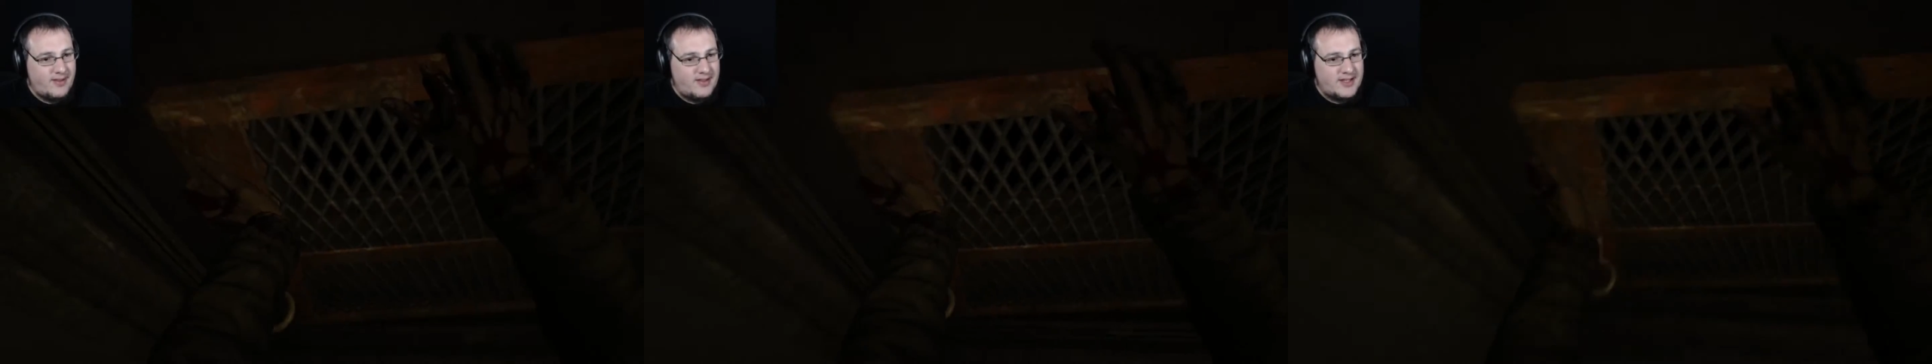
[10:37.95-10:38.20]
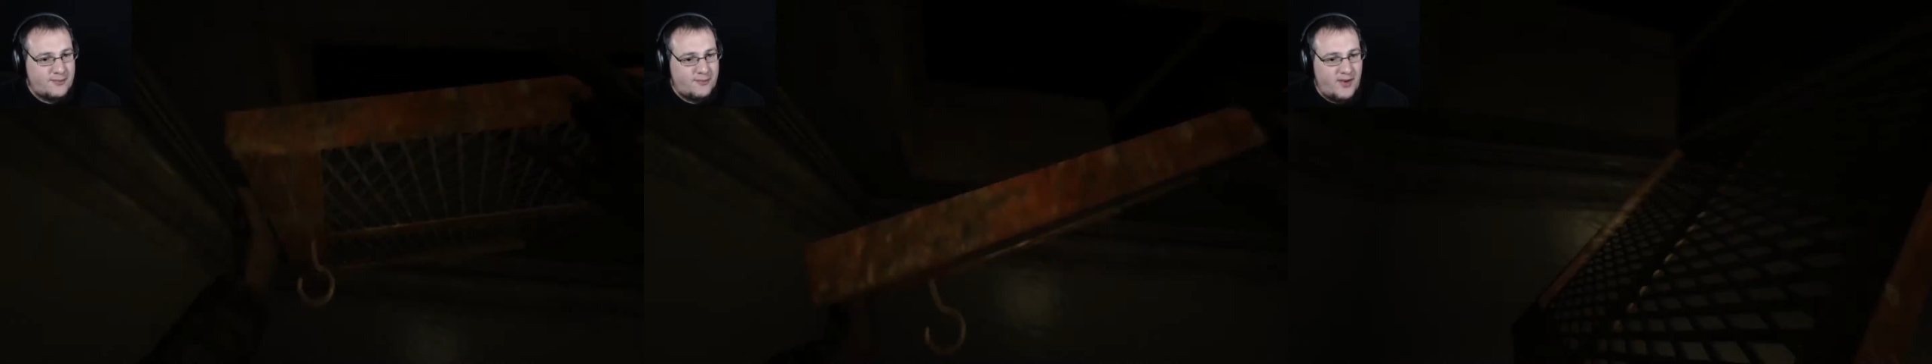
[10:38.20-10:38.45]

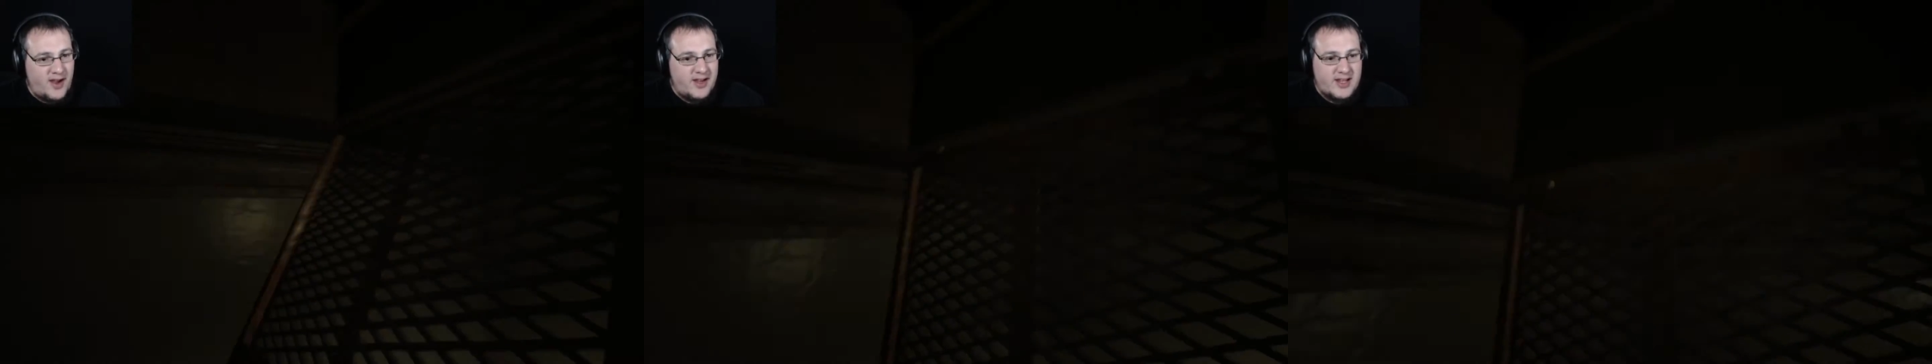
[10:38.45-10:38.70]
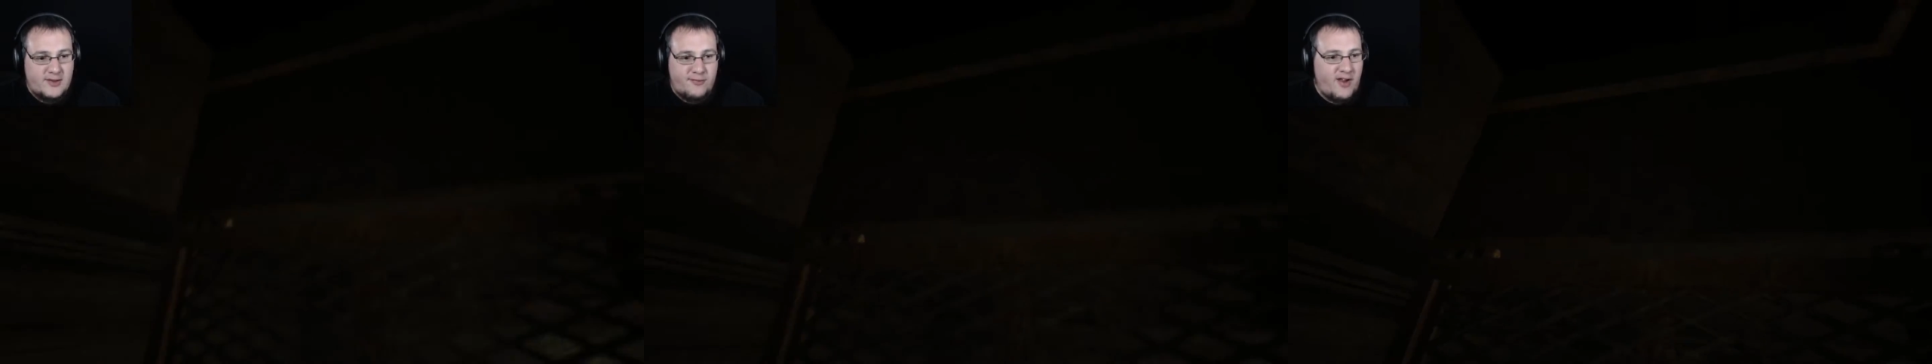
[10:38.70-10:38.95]
That's fine.
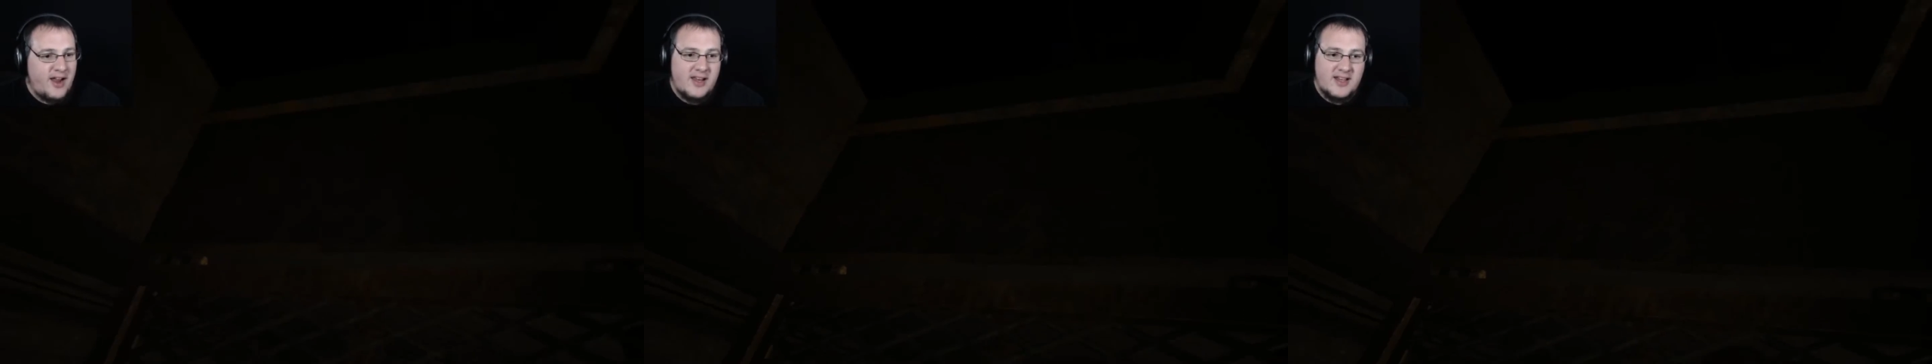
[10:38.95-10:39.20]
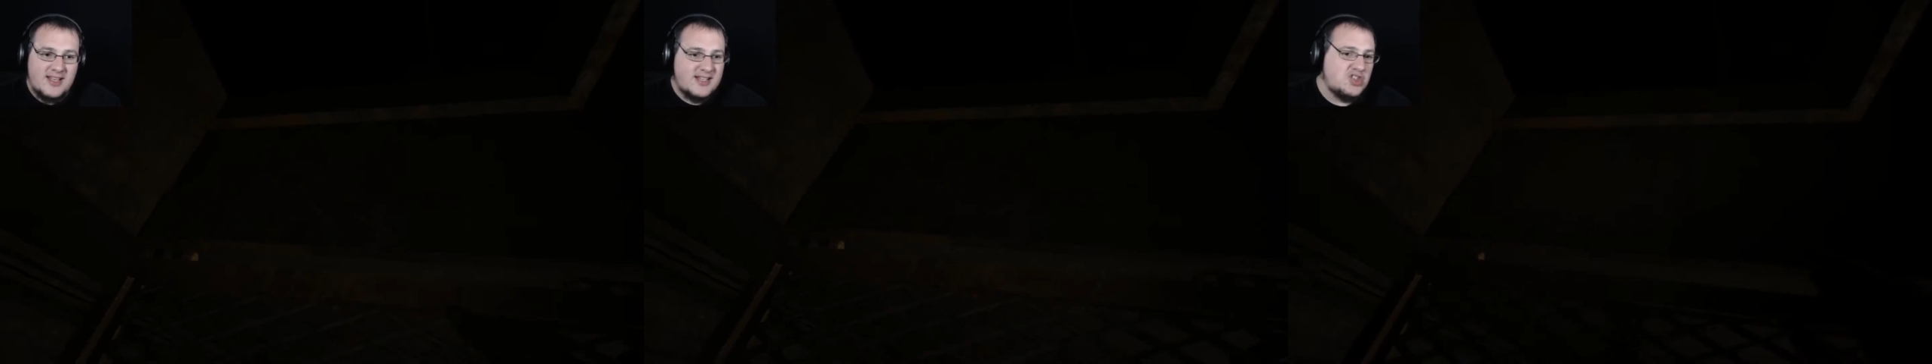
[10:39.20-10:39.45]
It's fine.
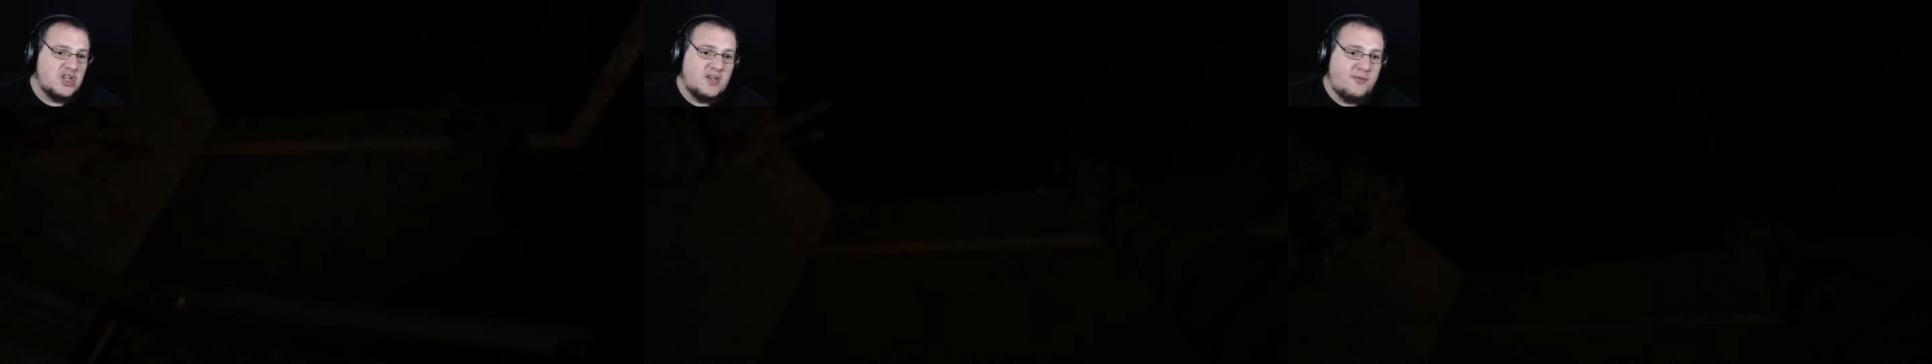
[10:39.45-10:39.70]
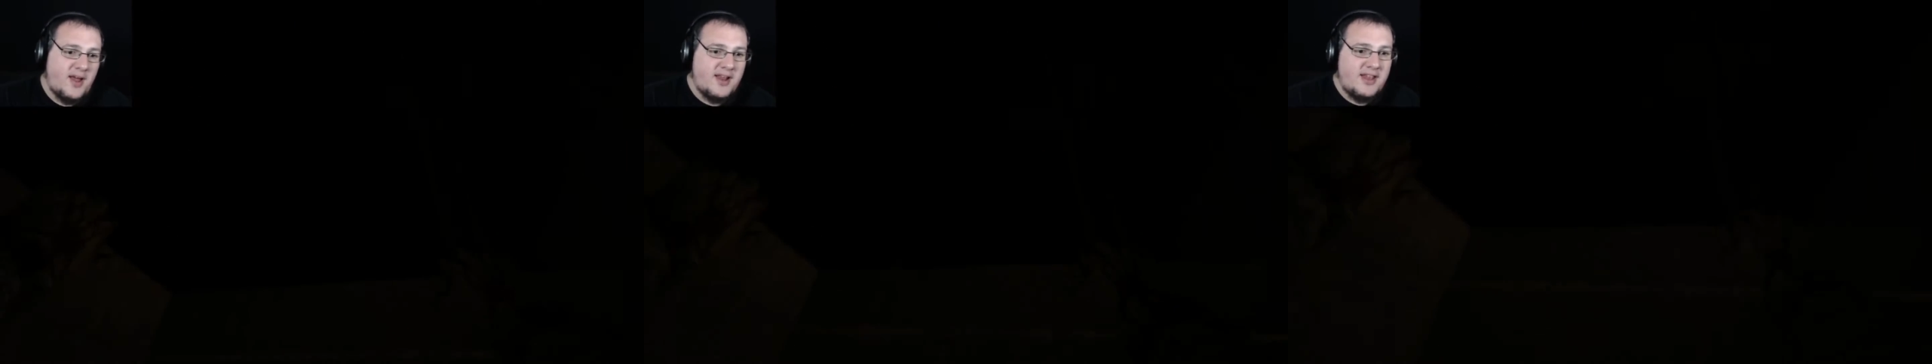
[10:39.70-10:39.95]
It's just
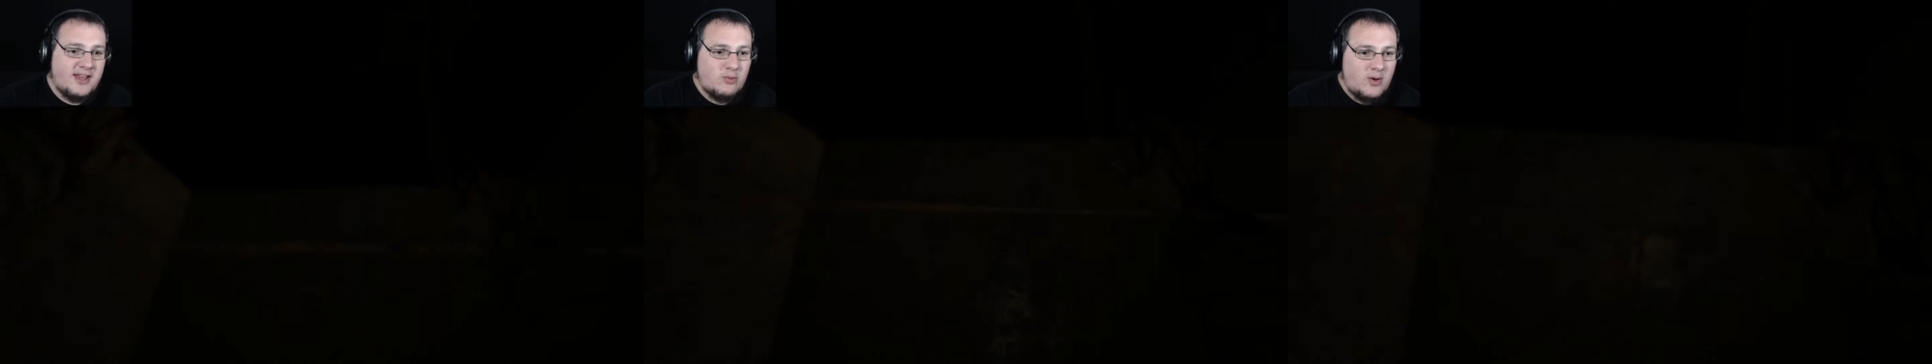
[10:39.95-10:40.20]
fine.